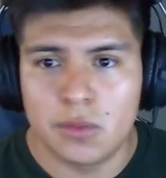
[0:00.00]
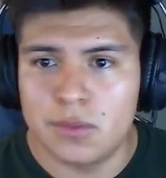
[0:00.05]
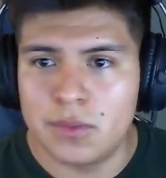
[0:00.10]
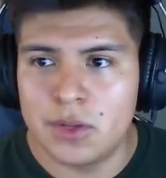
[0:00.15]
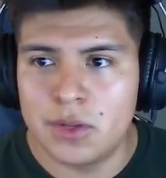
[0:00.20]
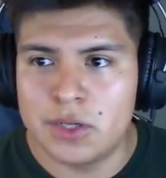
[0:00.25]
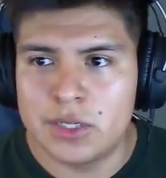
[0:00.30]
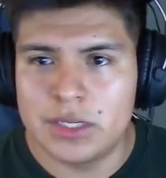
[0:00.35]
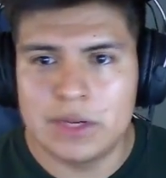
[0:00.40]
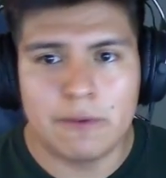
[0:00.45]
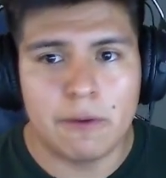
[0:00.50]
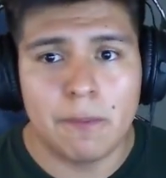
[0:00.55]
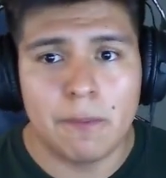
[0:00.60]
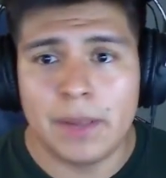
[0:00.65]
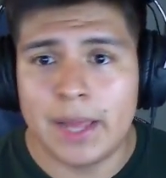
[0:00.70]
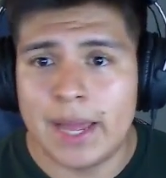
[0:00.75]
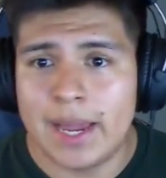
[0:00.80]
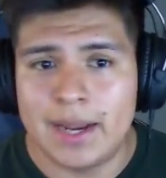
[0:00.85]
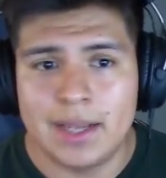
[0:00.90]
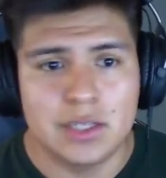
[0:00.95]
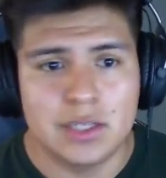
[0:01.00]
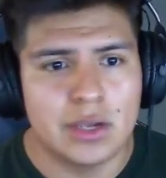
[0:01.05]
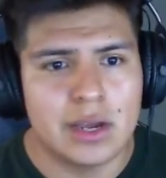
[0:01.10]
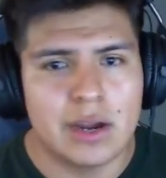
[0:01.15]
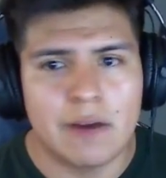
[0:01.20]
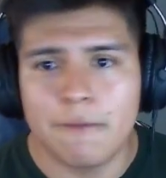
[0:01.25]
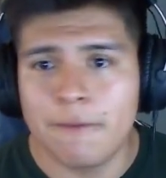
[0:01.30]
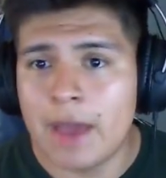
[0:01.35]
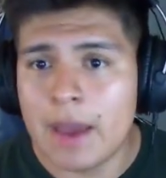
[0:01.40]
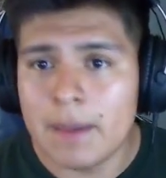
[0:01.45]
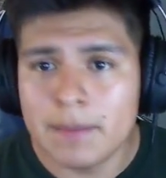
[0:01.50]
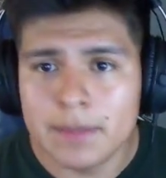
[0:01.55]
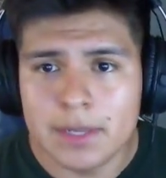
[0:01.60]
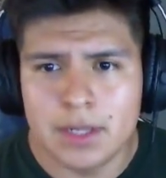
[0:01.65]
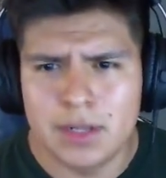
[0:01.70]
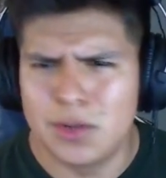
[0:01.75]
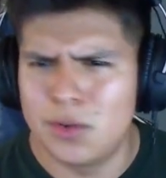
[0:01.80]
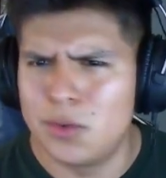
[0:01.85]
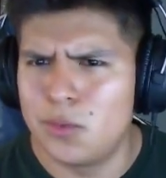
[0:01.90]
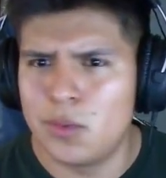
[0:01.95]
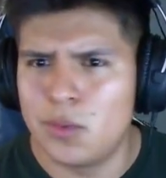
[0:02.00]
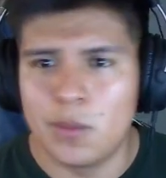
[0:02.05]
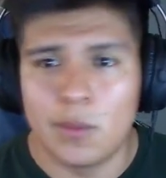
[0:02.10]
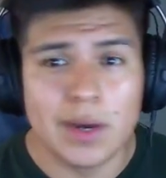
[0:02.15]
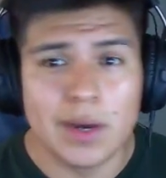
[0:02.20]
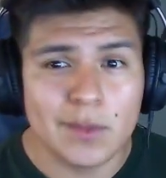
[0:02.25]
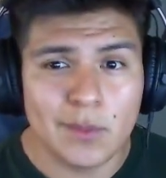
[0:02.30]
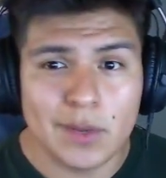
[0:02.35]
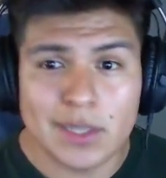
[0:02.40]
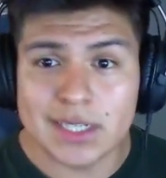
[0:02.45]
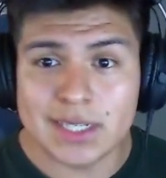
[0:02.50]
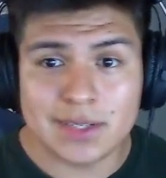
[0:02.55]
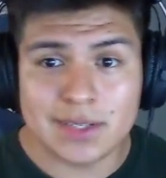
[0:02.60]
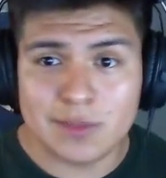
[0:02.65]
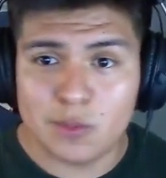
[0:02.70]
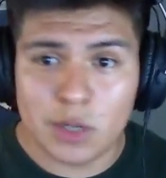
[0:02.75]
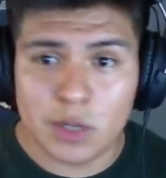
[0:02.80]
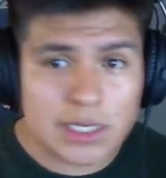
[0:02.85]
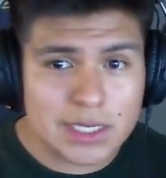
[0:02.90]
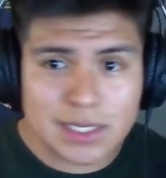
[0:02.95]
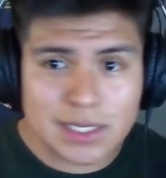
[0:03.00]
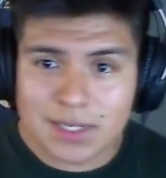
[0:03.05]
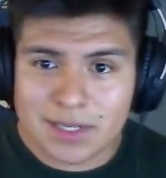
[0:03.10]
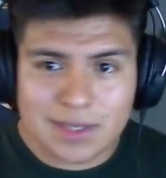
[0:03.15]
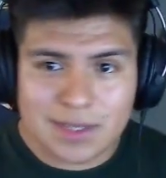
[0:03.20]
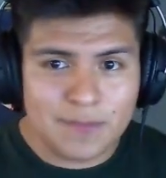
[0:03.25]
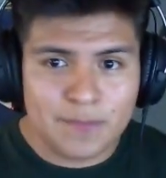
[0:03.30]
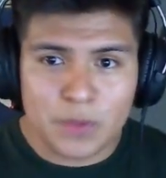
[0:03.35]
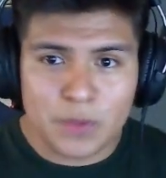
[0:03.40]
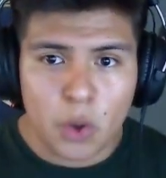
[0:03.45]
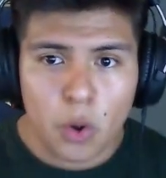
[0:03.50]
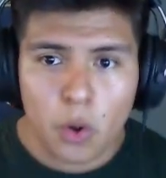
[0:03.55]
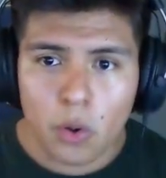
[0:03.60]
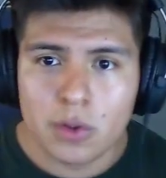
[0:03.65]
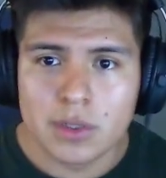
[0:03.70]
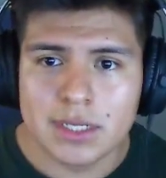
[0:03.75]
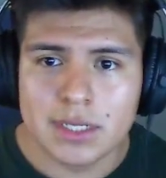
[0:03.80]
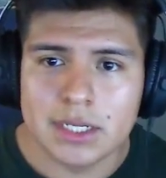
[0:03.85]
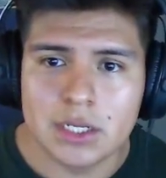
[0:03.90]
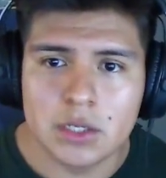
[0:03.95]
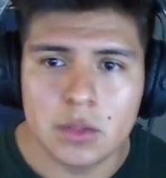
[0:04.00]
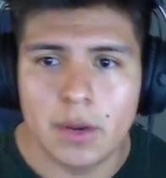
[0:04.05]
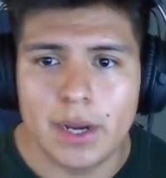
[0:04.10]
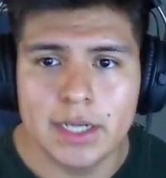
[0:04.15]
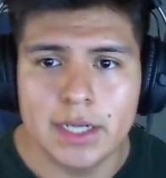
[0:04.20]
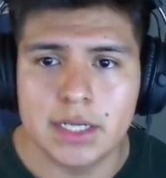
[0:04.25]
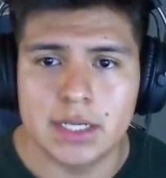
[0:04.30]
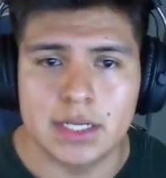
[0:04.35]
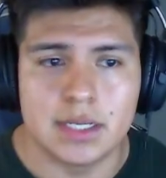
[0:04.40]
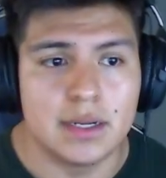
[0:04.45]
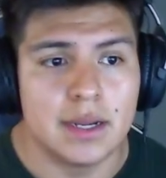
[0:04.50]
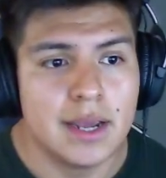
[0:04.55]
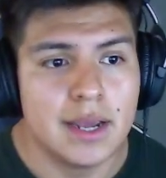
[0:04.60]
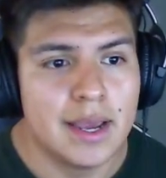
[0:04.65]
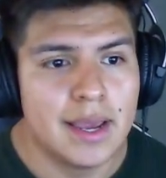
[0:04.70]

There's different plannings. You got a family. What's the whole situation?